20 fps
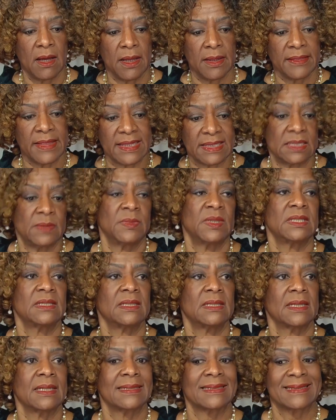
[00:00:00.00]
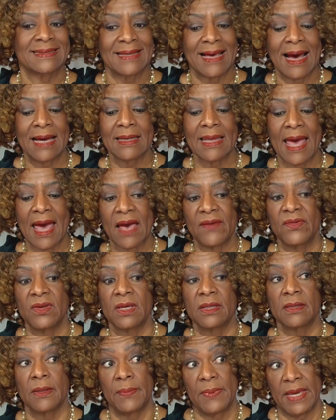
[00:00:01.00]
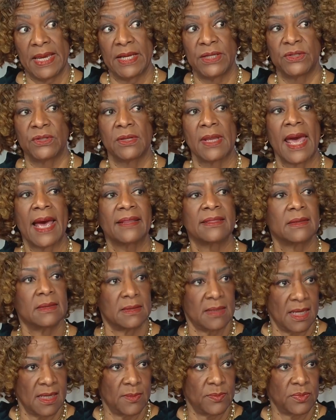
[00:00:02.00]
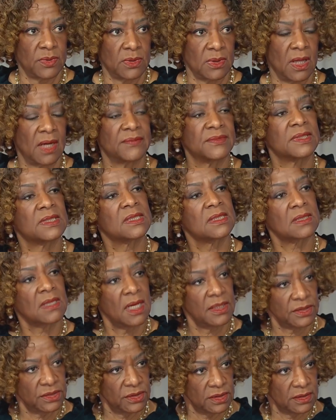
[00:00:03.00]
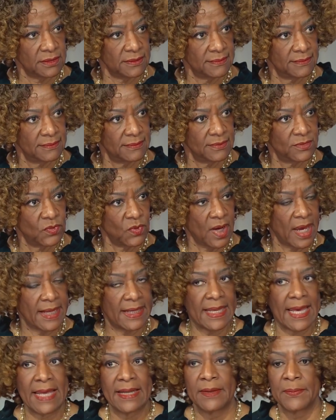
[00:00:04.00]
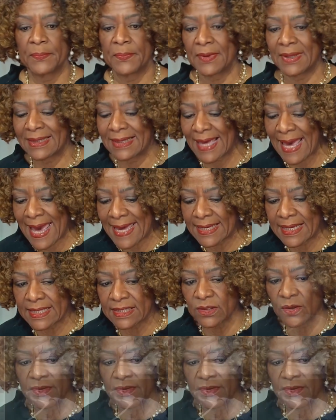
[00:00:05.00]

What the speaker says: that's missing is not having the patient at the table of discussion, right? And planning so